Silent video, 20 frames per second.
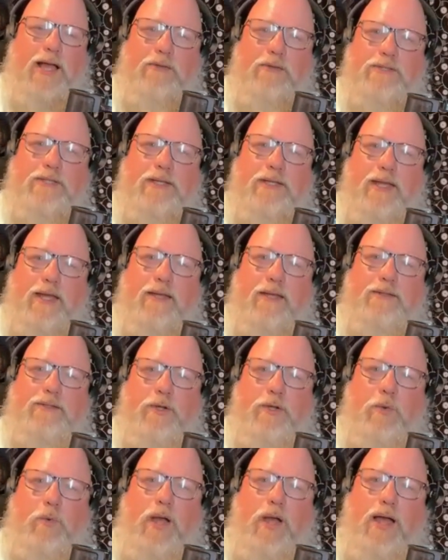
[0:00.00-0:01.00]
housing on
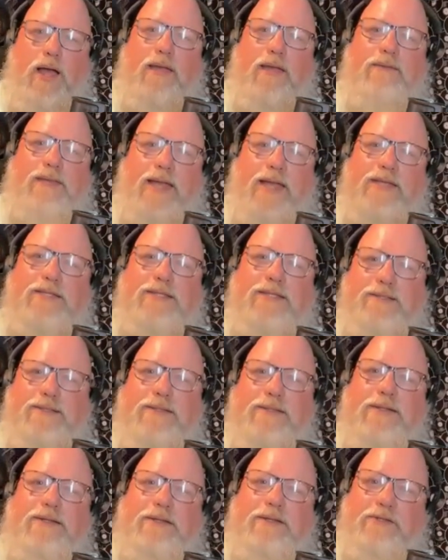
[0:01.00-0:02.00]
Kauai,
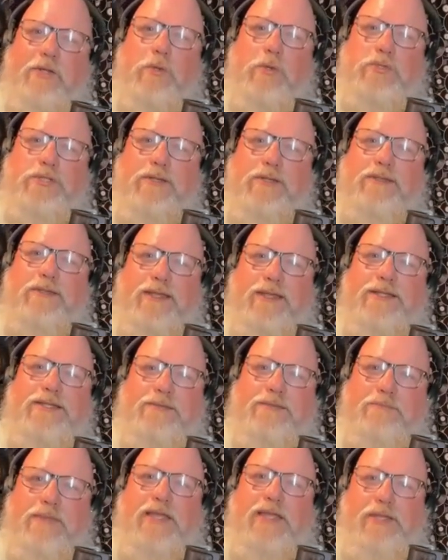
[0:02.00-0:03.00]
those are the things
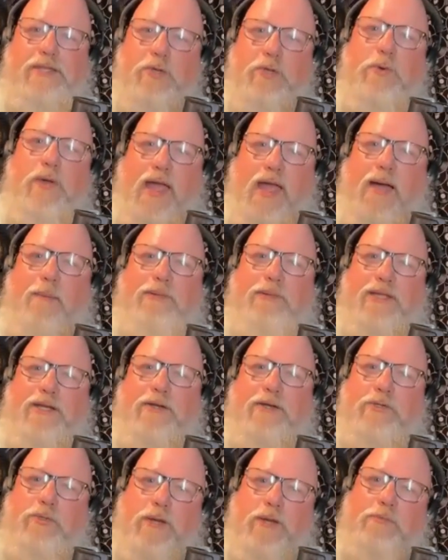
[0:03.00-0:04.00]
that make you happy.
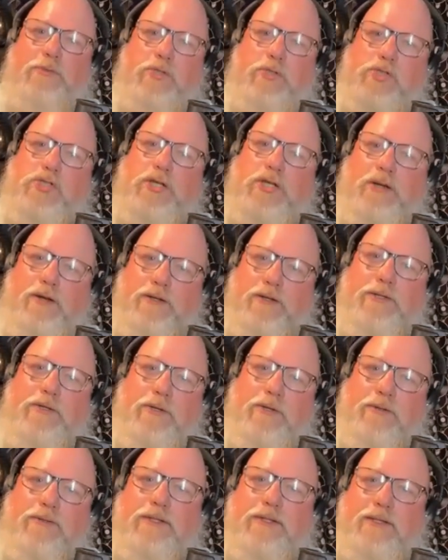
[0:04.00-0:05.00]
You're able to share
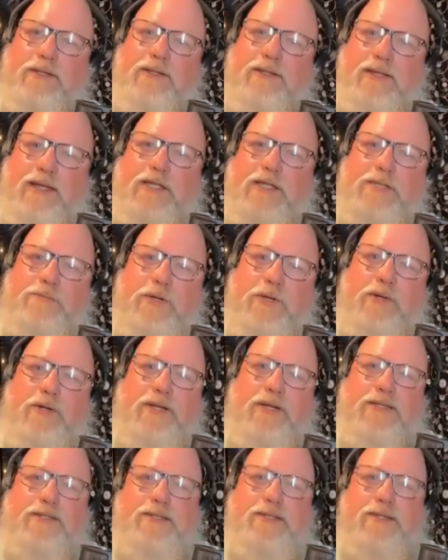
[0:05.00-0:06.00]
your
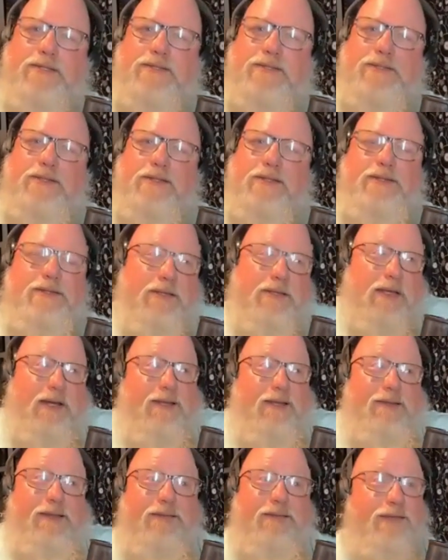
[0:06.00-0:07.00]
experiences.
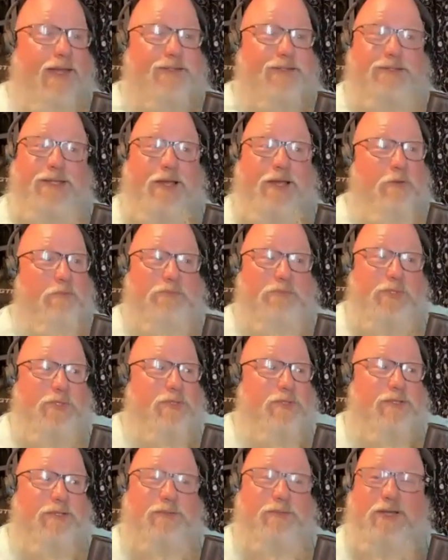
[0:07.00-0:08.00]
And that's how
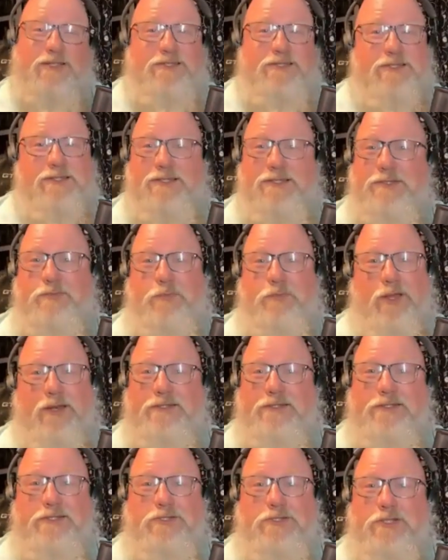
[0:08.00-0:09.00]
Susie was. She just
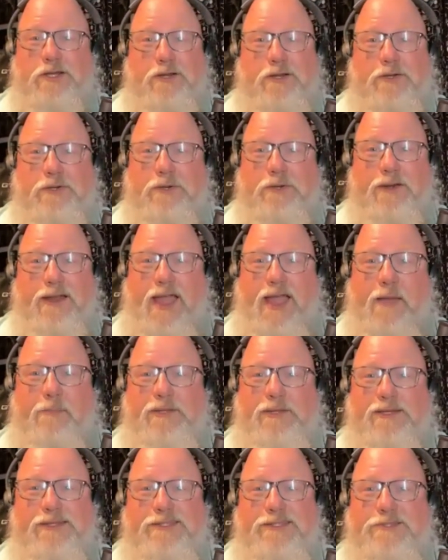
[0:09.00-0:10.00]
wanted to share her
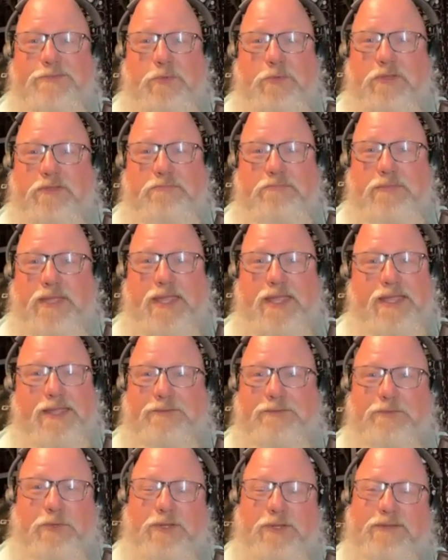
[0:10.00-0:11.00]
happiness with me and